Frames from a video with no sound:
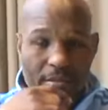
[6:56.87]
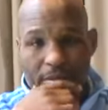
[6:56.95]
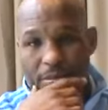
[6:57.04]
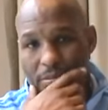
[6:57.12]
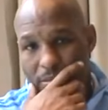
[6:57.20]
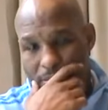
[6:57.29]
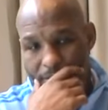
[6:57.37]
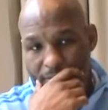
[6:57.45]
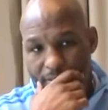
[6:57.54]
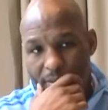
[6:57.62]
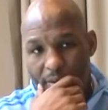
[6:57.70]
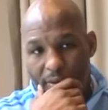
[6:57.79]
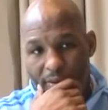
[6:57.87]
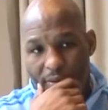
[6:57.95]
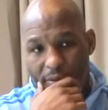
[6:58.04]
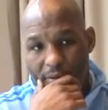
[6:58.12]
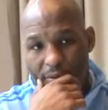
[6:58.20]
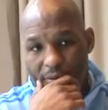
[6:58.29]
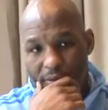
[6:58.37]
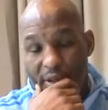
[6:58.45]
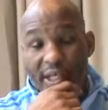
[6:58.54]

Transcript: mm.